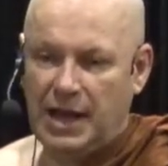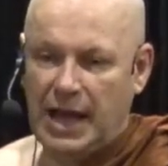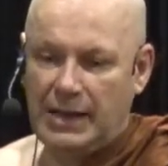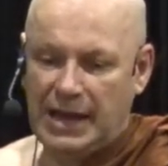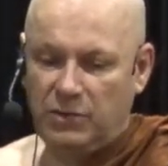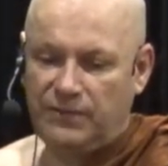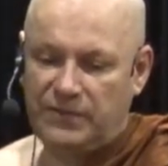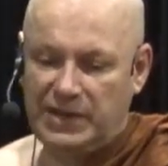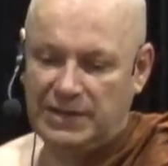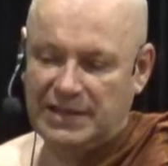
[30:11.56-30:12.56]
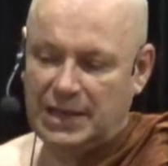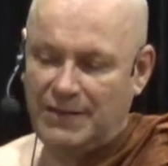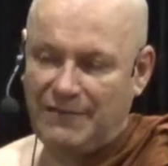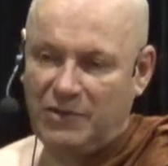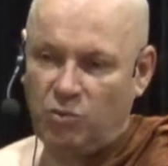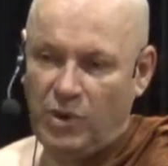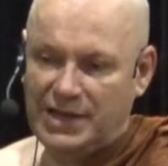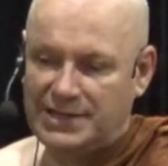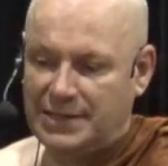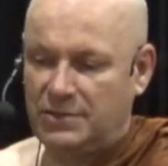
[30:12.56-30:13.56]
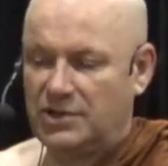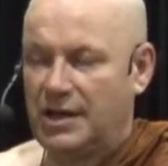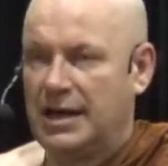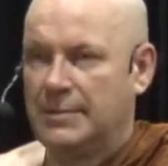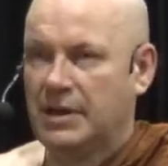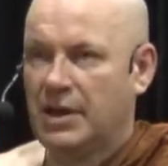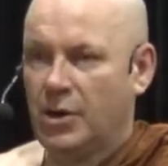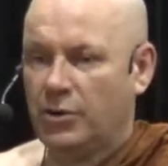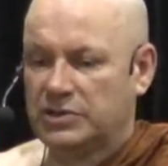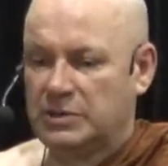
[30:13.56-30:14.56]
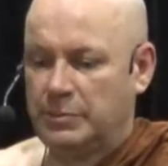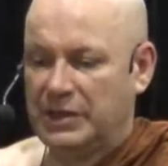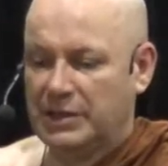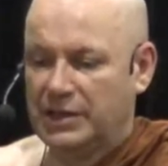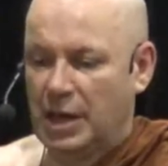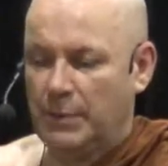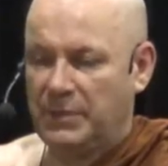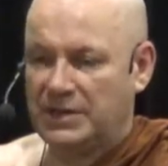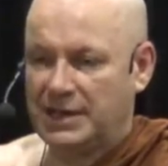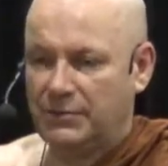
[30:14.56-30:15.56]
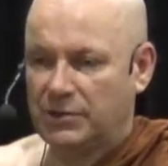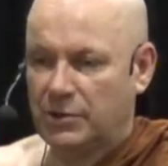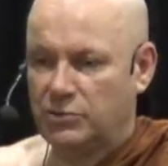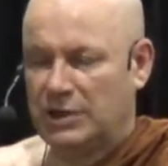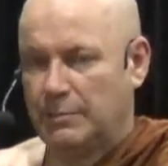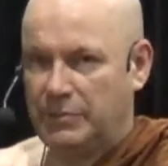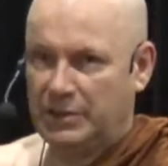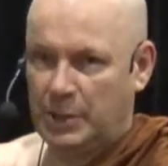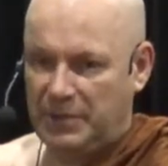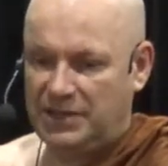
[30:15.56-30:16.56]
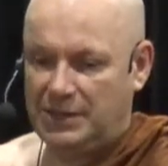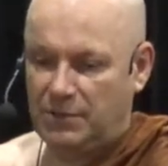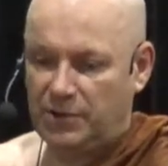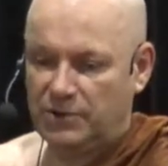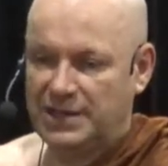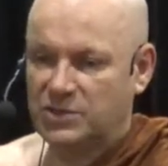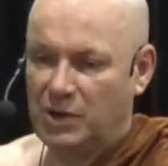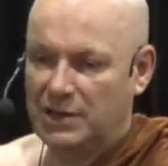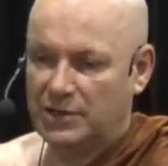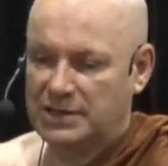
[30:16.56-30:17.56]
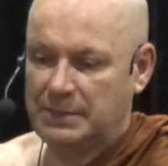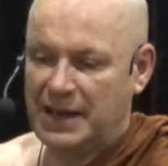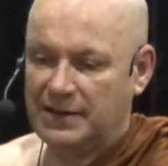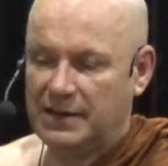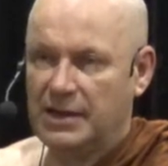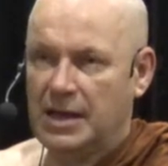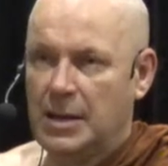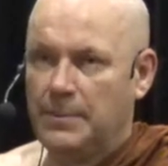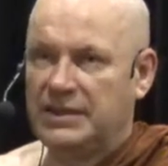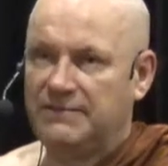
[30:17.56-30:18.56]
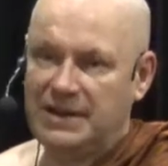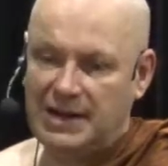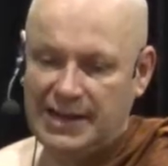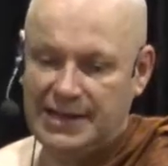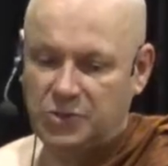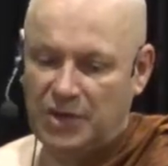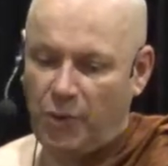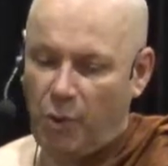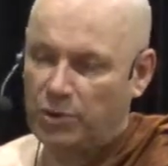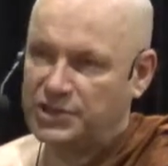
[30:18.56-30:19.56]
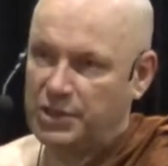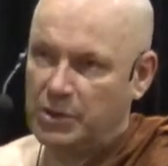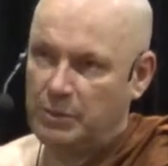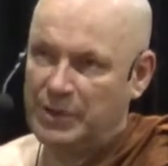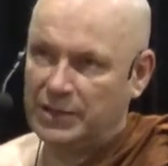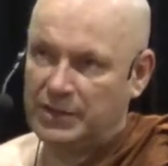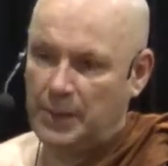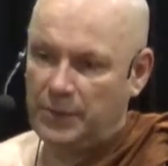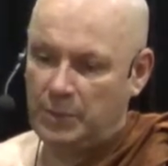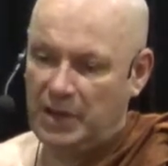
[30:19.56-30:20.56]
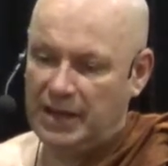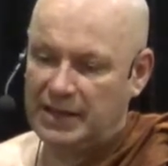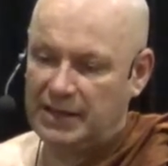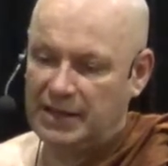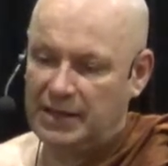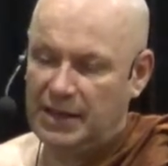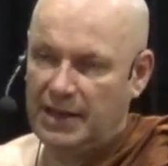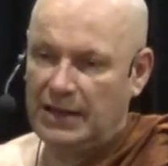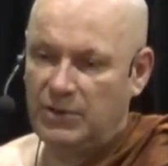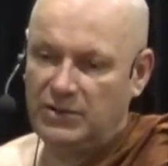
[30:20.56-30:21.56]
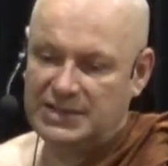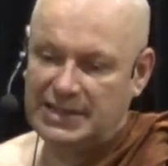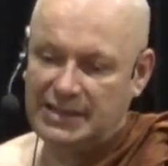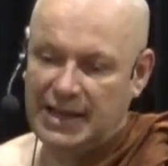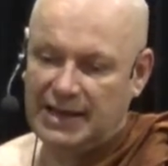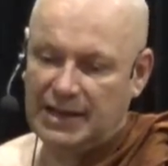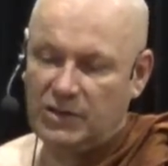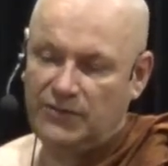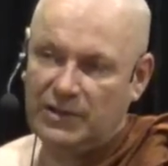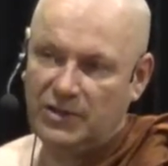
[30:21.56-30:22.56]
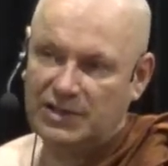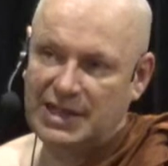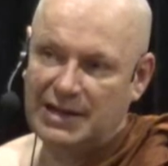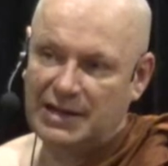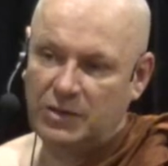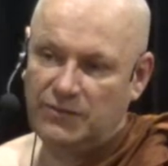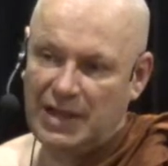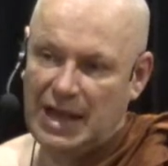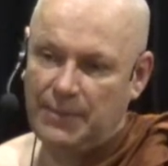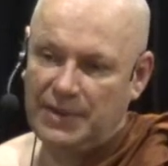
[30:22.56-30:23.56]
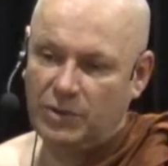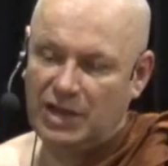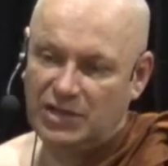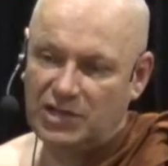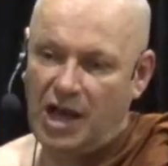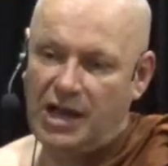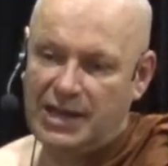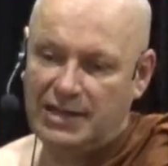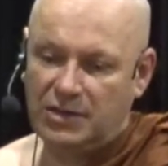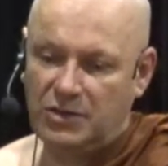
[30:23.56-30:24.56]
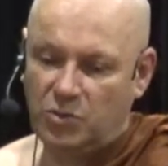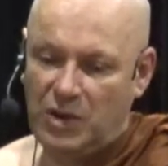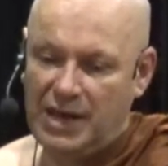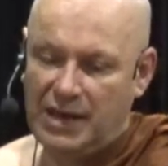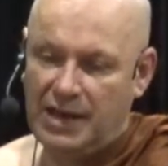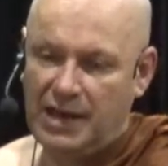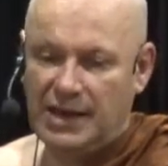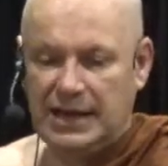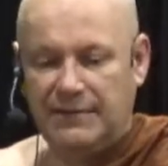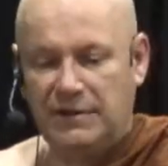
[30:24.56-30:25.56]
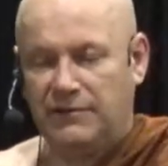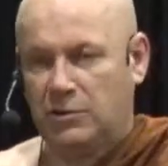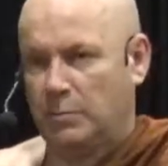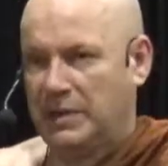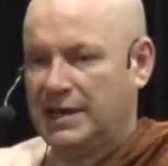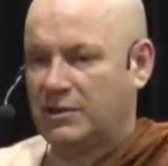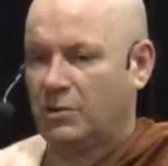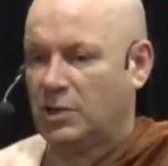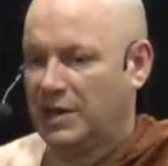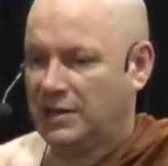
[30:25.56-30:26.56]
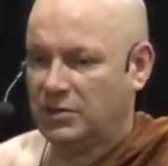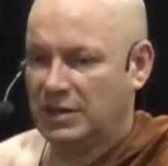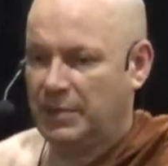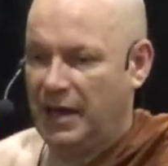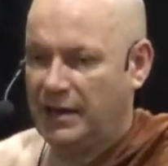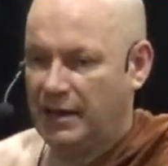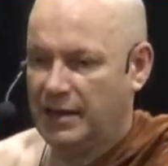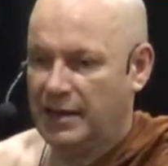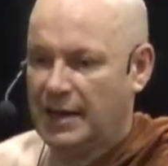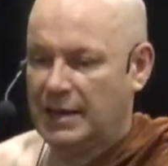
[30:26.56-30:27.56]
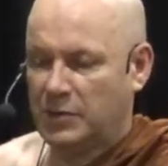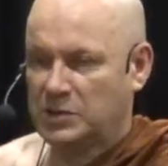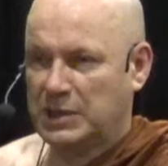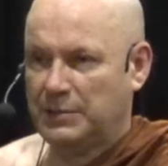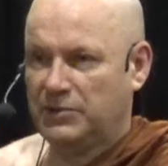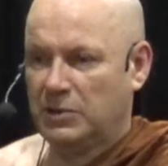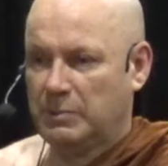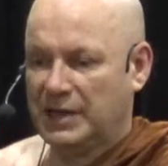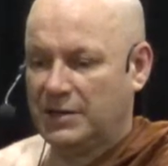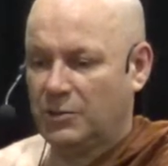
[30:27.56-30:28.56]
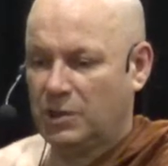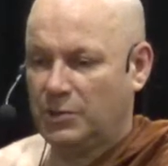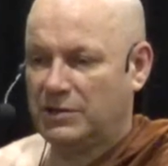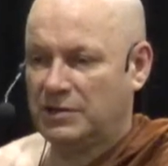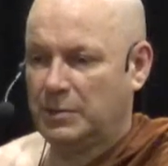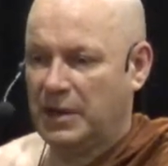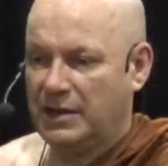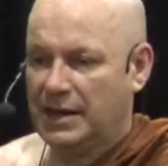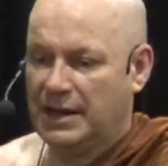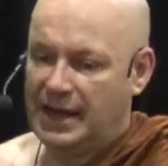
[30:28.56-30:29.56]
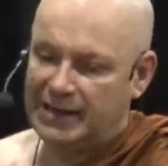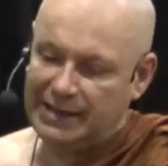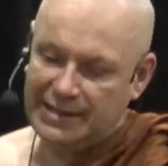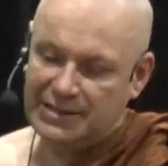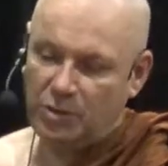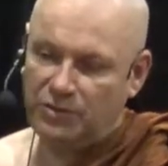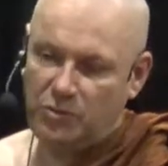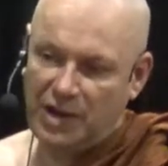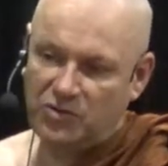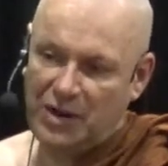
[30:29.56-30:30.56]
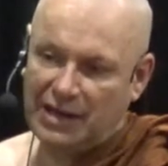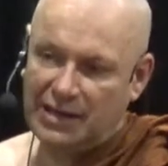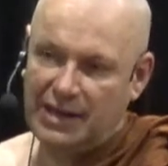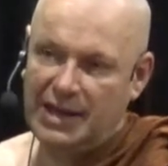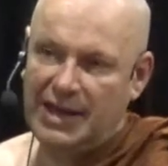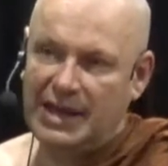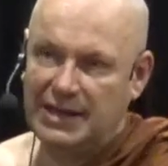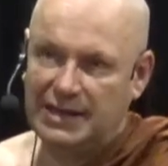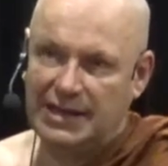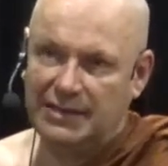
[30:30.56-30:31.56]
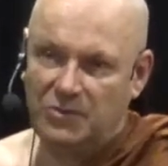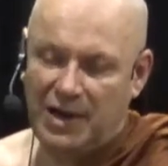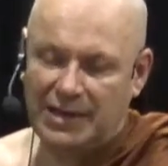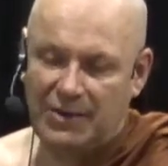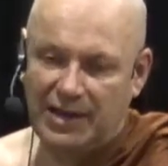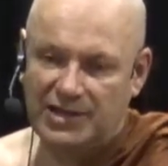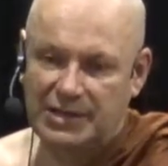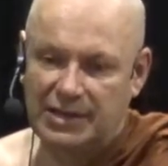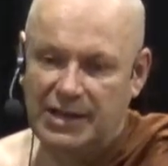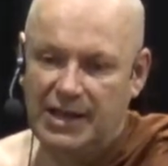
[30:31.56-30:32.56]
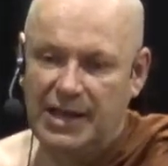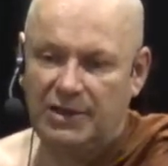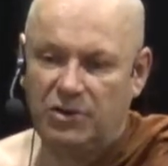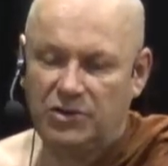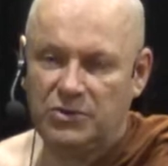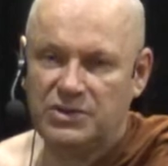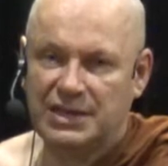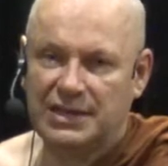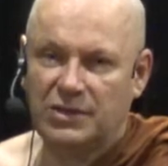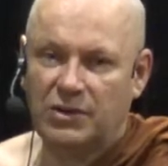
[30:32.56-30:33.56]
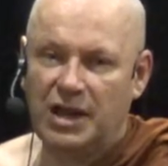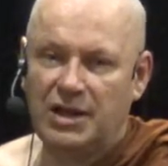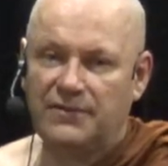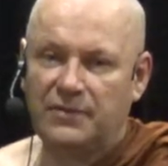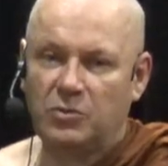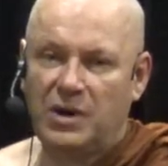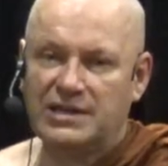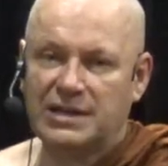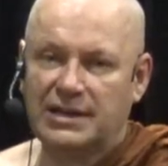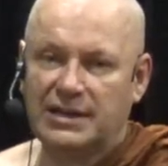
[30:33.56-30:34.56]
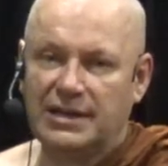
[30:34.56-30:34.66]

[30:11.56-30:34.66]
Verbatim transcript: I, and you feel, instead of having wasted your time on just building up material goods, you can build up material goods as well, it doesn't matter, but at the very least, you have also built up your mind. And when you see that, you feel content, you feel happy, you can die in a good way. Even if you don't make it all the way to Nibbana, and most people don't make it all the way to Nibbana, at least you're on the right track, heading in the right direction, and you're using your life wisely.